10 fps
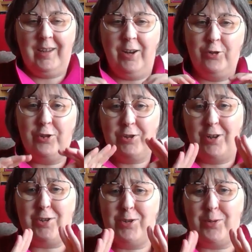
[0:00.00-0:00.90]
They are just
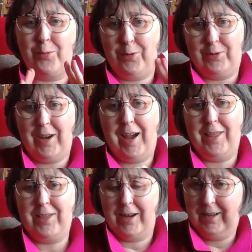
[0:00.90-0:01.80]
so good.
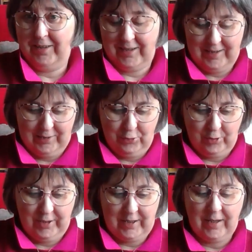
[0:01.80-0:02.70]
I thoroughly
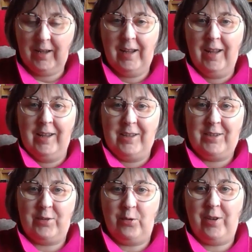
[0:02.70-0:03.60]
enjoyed it.
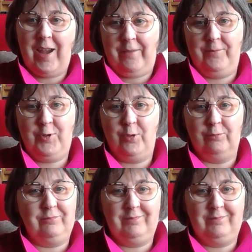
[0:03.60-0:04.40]
So yeah, so